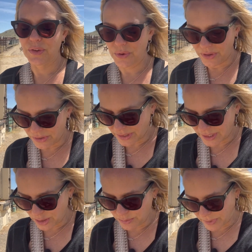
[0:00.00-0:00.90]
you all
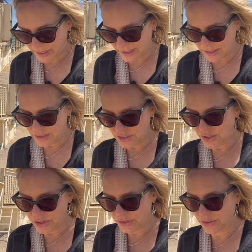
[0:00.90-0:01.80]
could hear my
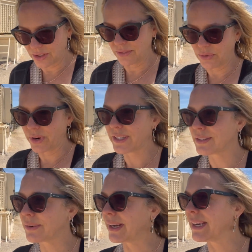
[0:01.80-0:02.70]
internal
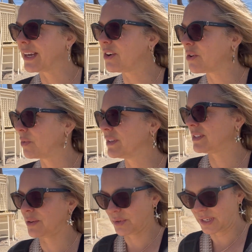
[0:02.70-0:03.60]
voice right now, well,
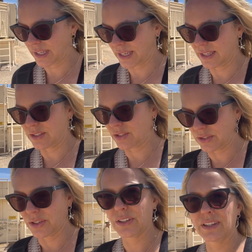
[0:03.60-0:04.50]
it's not really
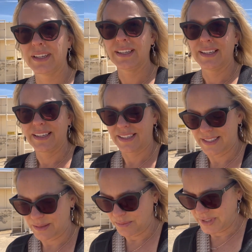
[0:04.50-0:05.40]
internal
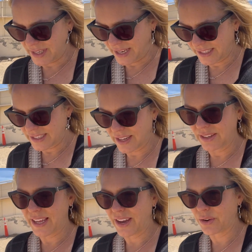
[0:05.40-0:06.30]
because I'm saying it
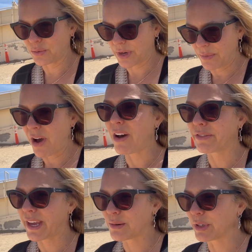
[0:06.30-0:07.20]
out loud when I'm
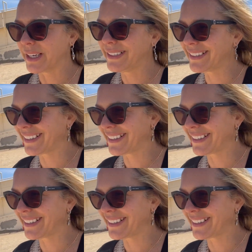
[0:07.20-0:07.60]
off camera.